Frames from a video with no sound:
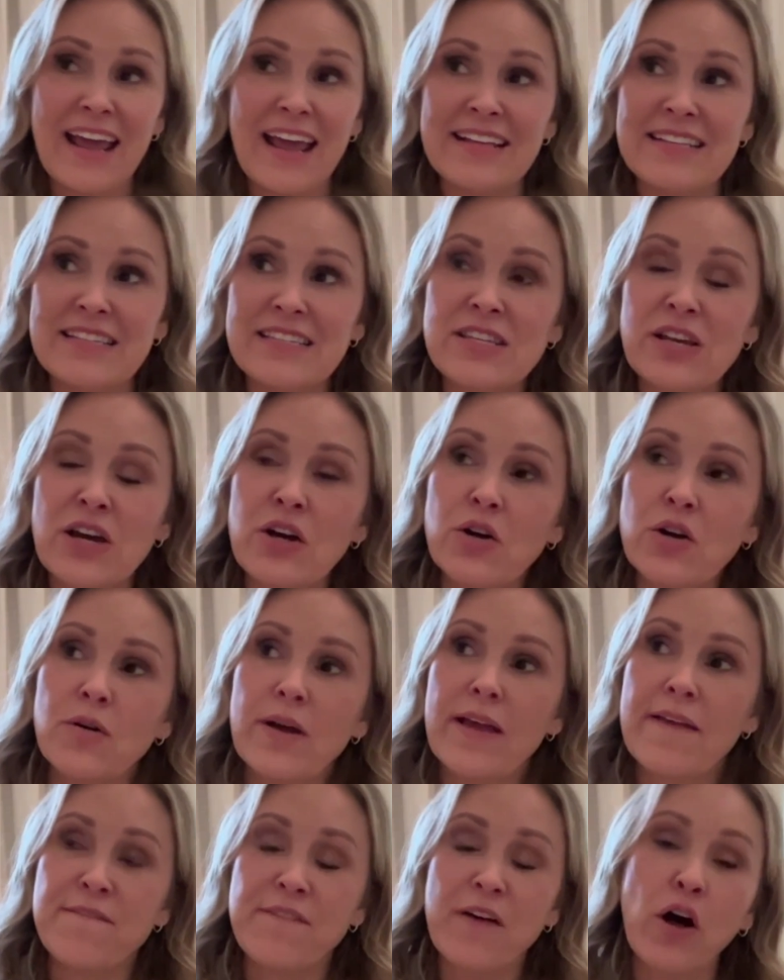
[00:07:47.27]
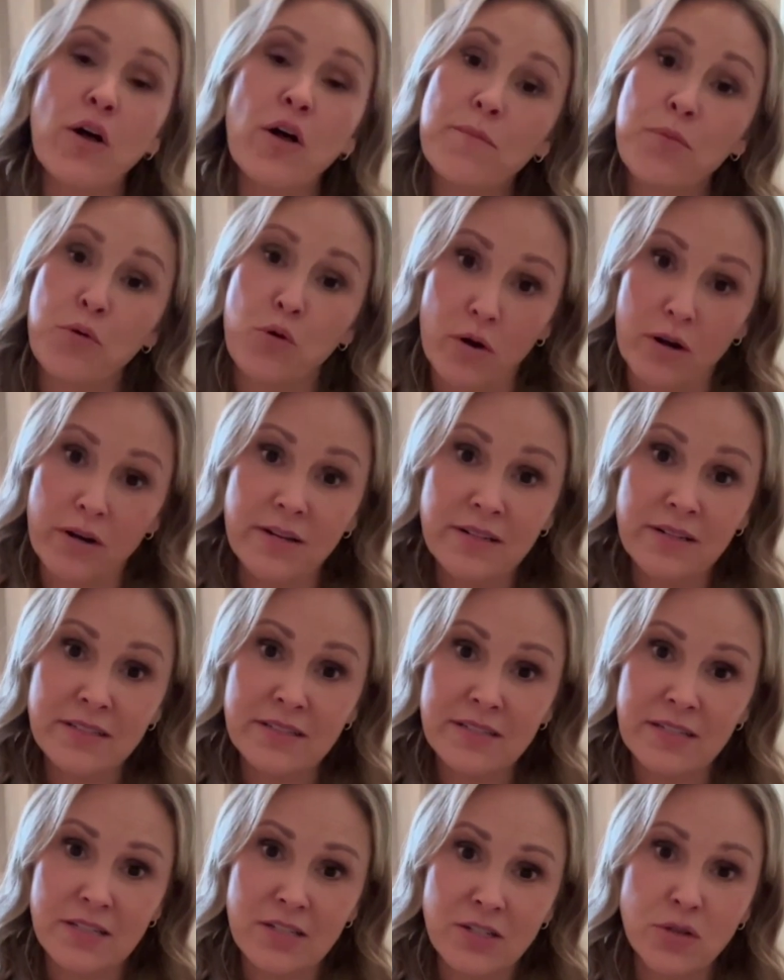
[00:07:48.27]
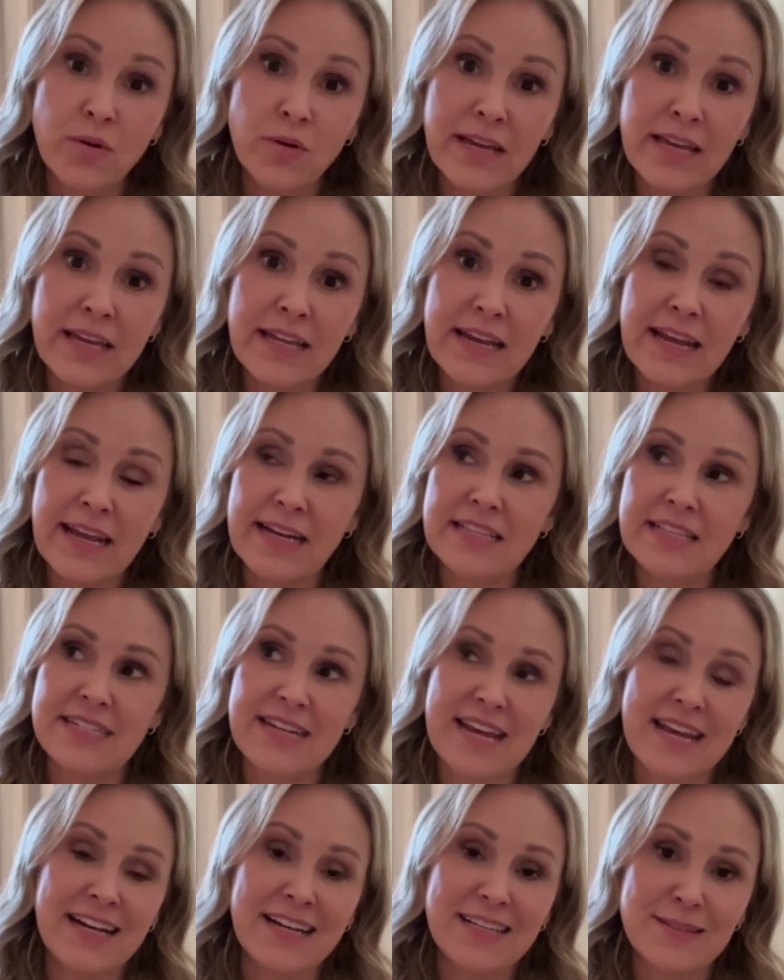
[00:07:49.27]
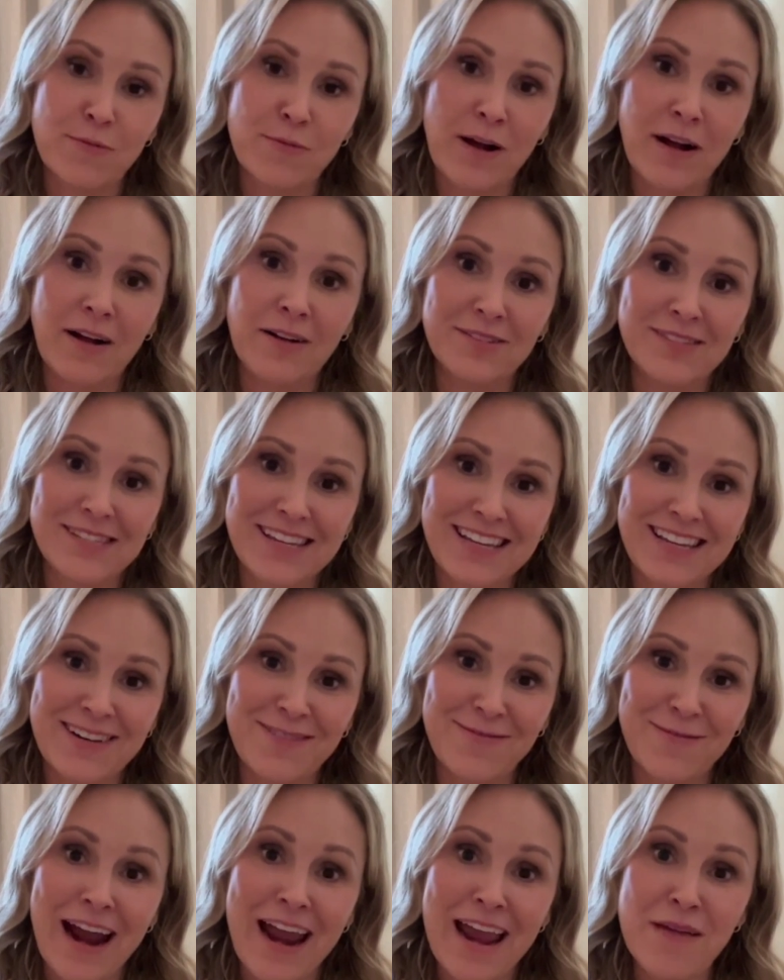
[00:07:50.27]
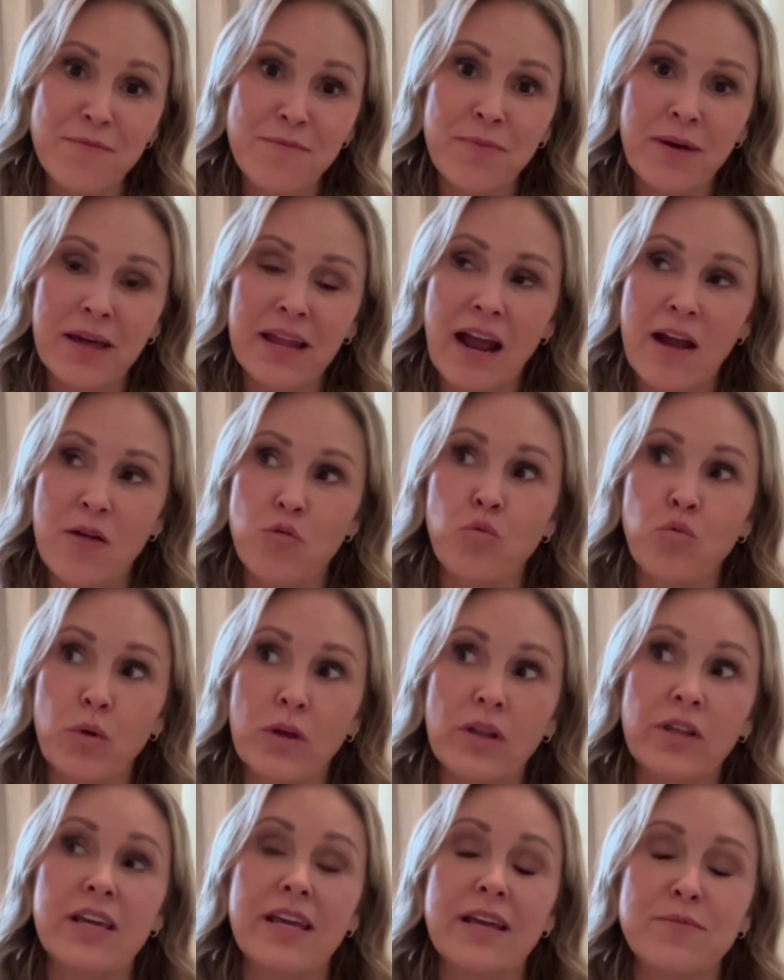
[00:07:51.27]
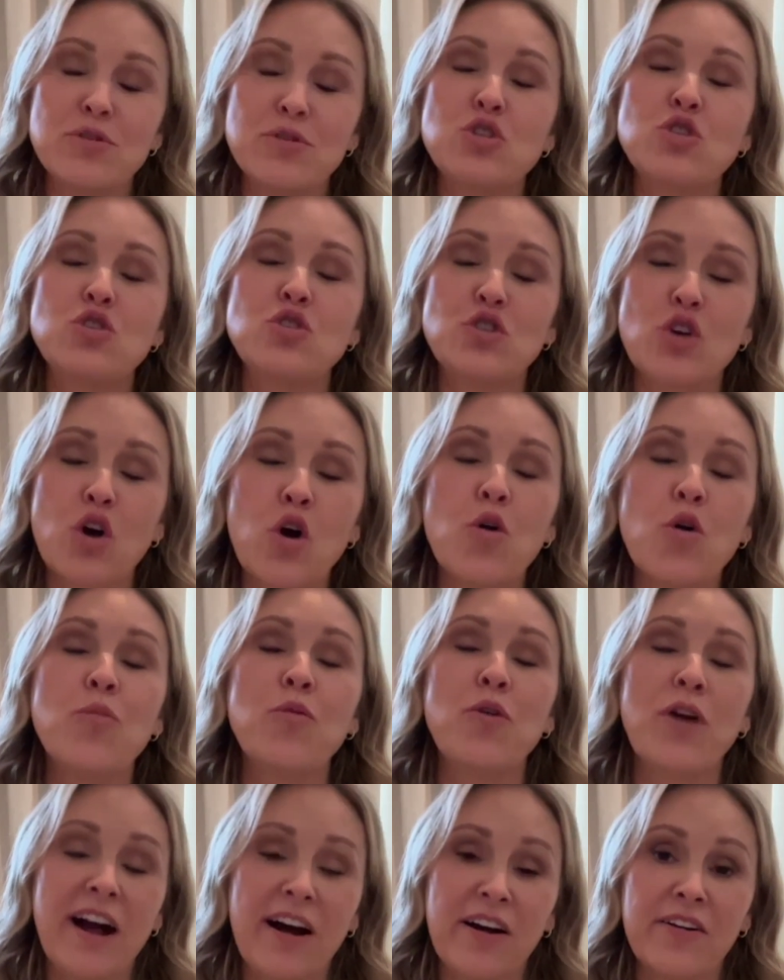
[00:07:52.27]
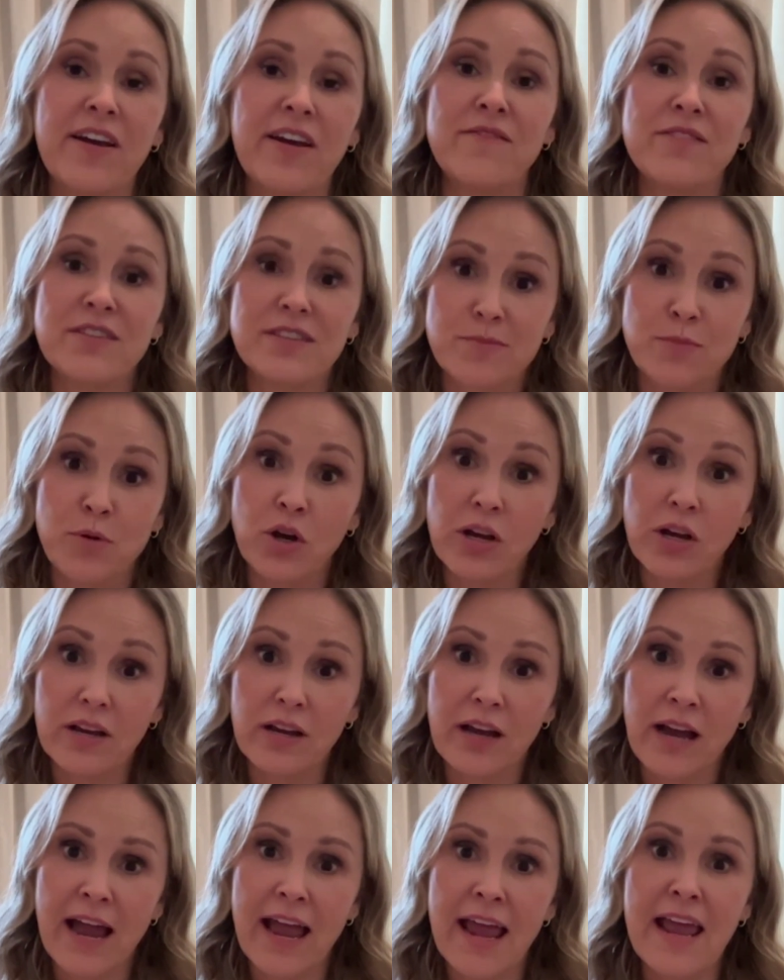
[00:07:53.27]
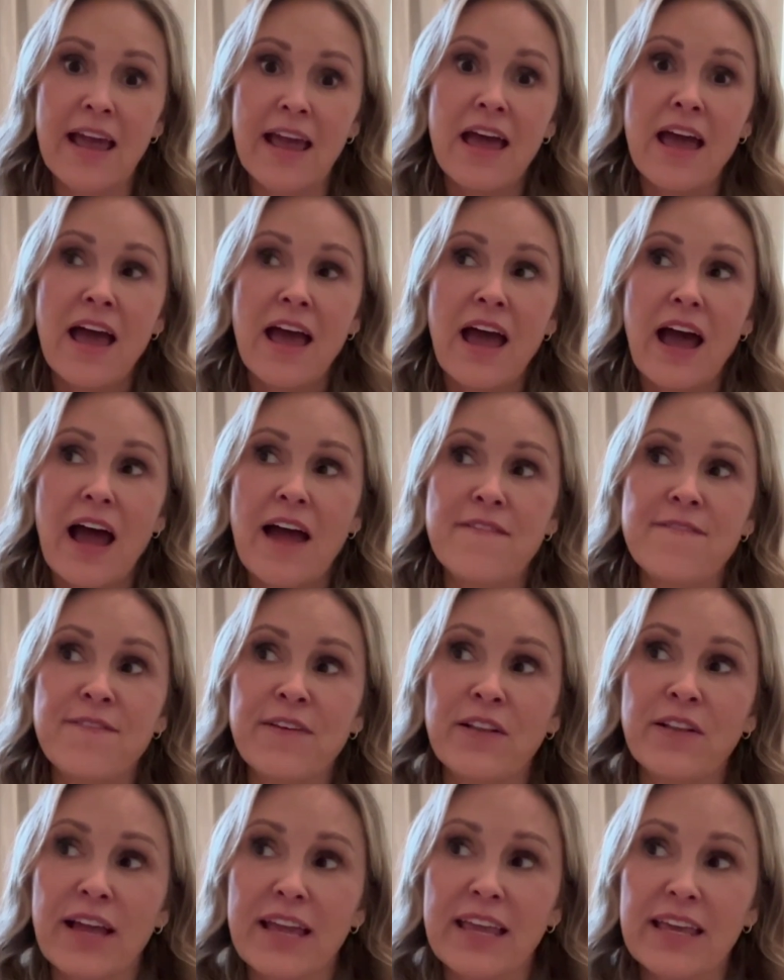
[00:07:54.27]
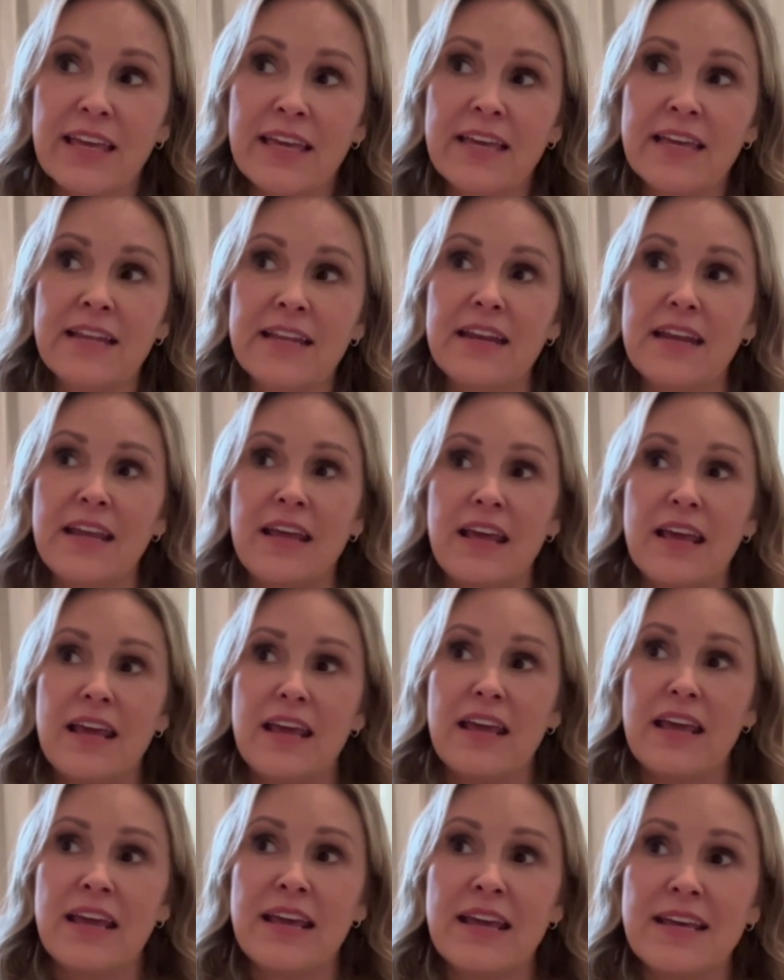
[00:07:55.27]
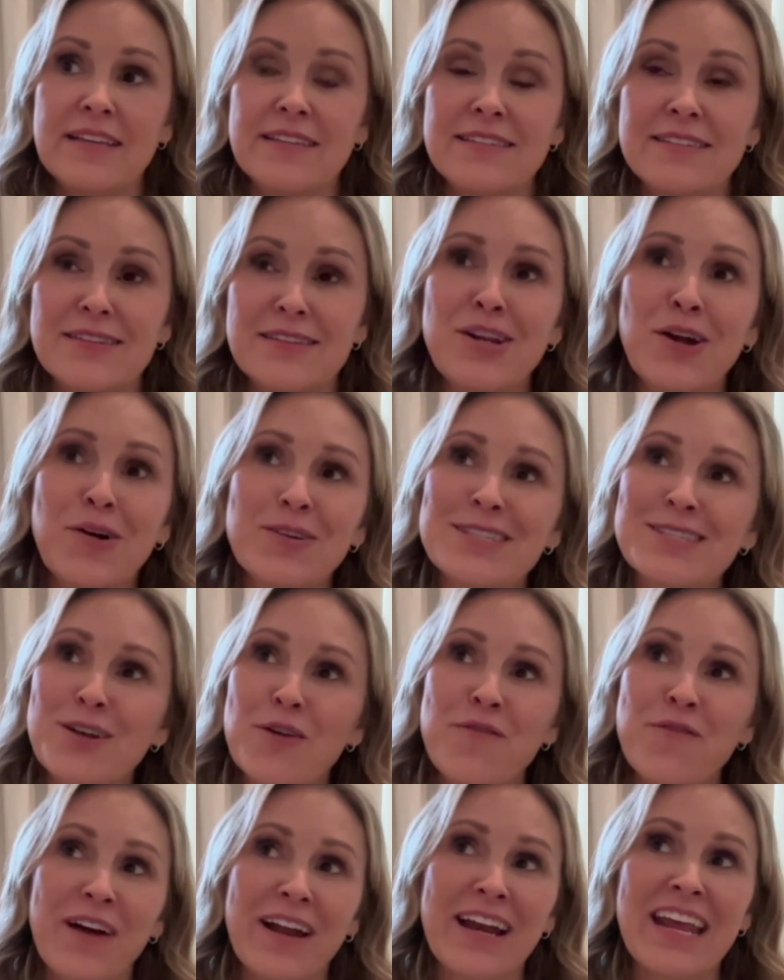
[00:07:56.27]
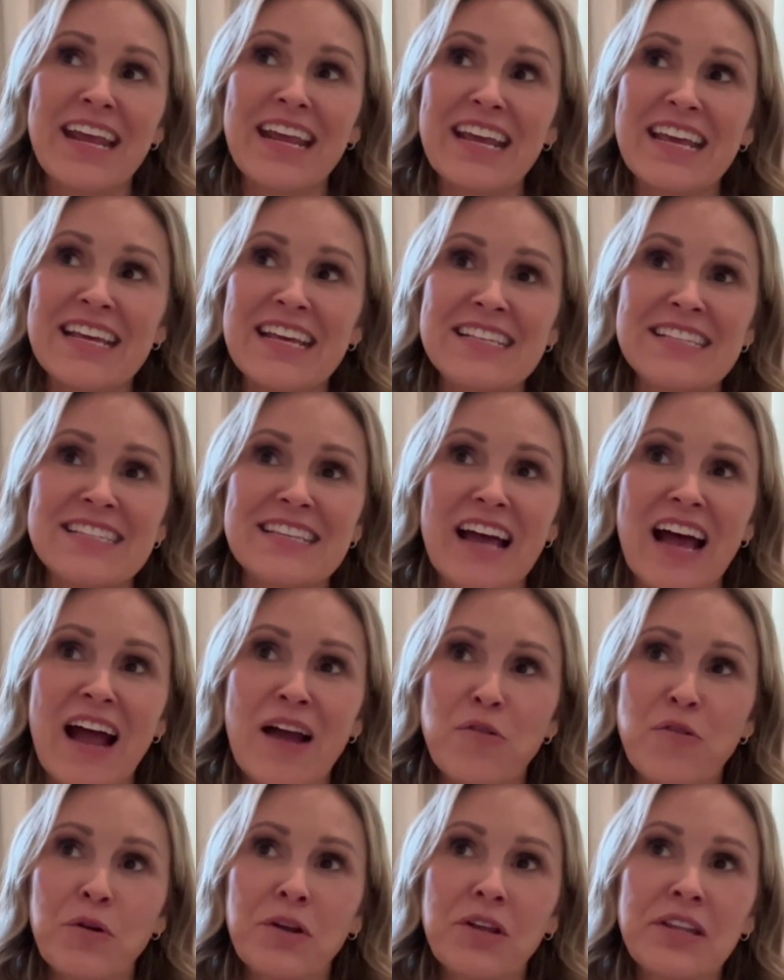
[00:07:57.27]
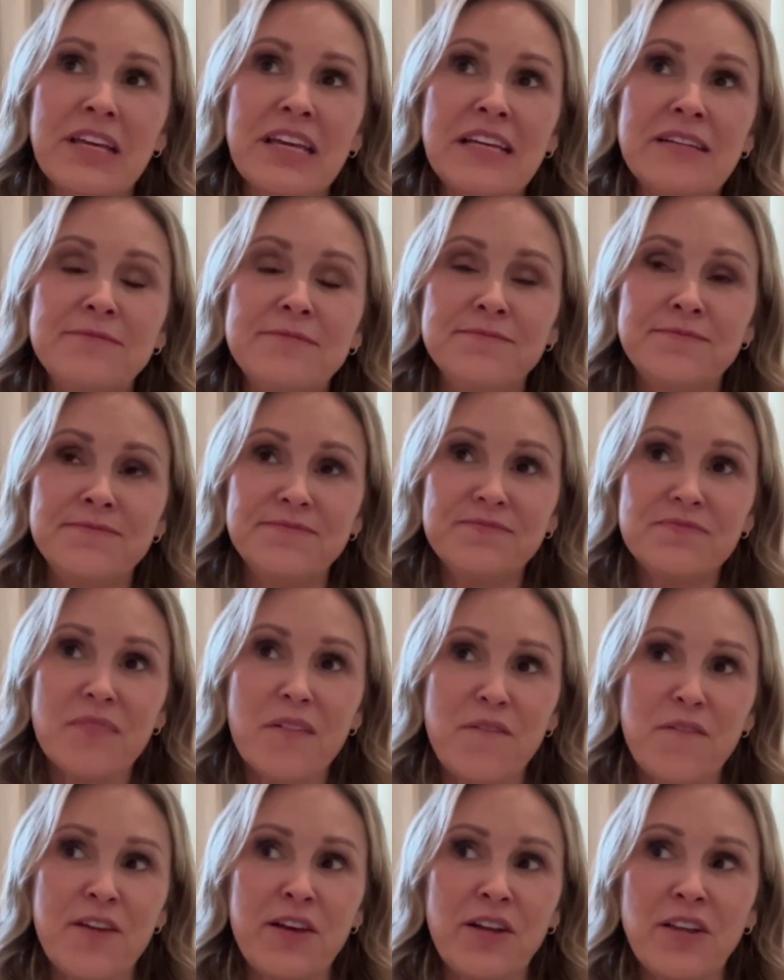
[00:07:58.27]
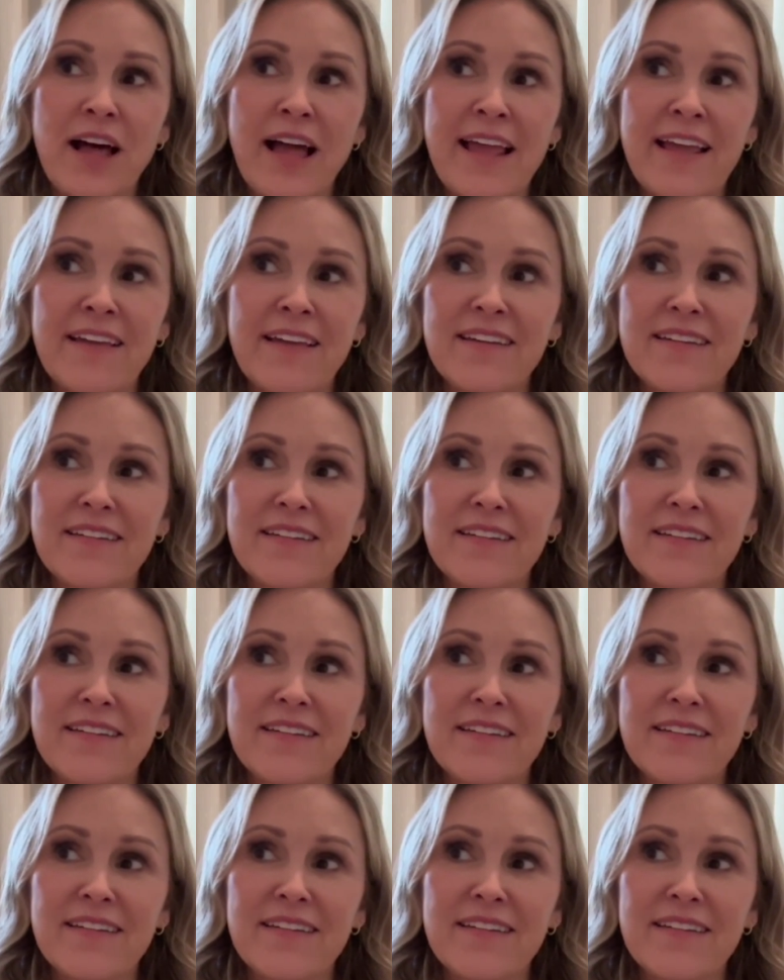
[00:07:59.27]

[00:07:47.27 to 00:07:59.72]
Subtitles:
And so it felt important to do it, and it's taken us a while to get it right, but I really am so proud of this book. I feel like it is, what's so funny is I really feel like